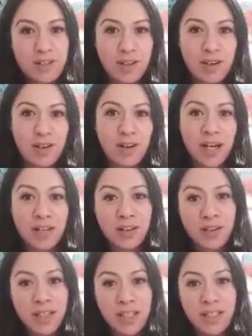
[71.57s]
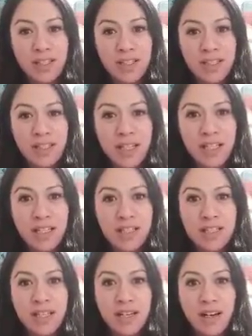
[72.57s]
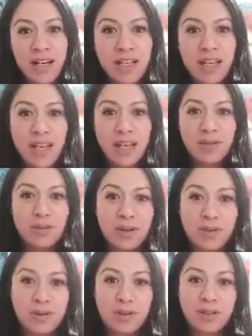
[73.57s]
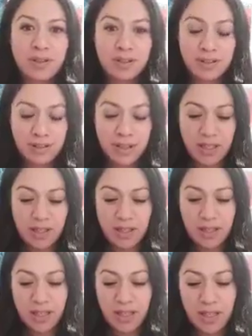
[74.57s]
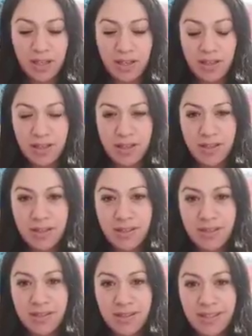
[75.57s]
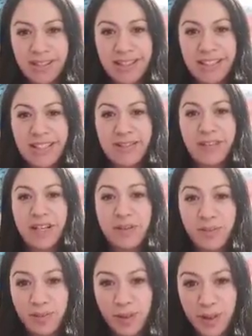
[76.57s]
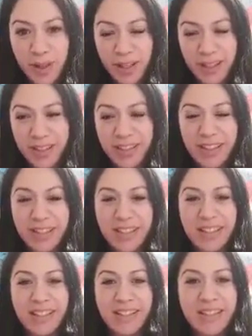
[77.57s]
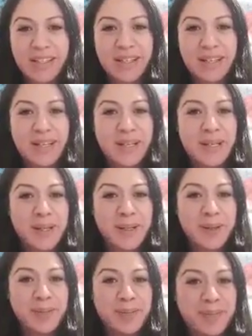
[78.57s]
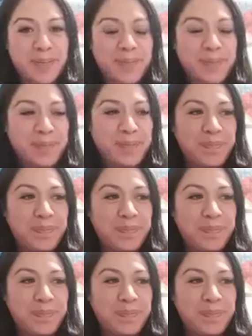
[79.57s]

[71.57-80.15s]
I know that this is a challenge that I can work with and that I can develop further. And